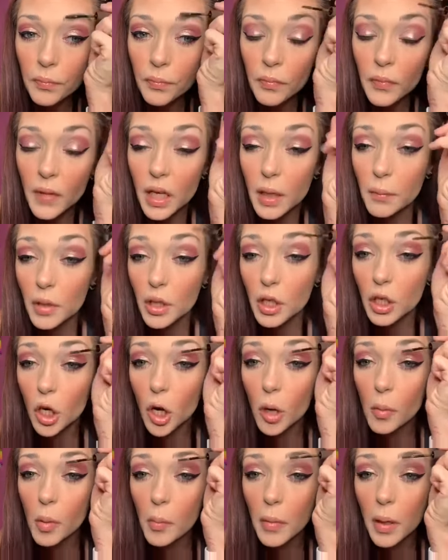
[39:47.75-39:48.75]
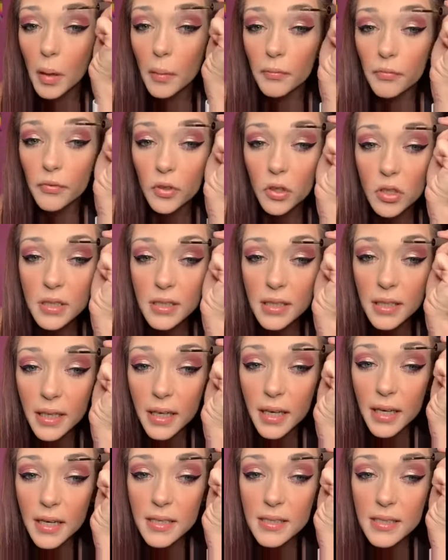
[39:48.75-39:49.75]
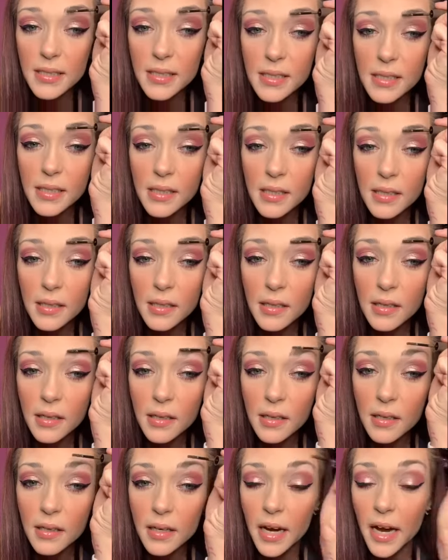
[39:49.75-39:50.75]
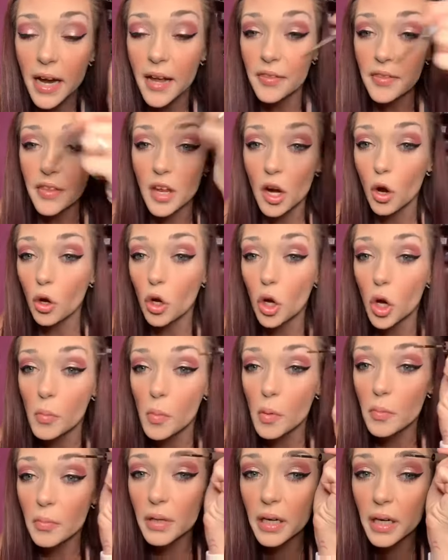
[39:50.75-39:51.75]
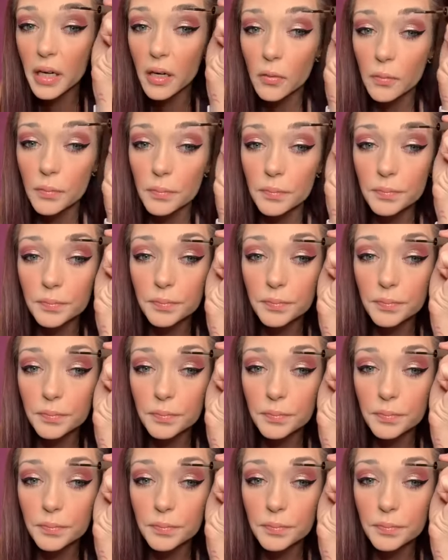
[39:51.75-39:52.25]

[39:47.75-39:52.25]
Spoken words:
I'm gonna comb them up first, I guess, and then I'll comb them down.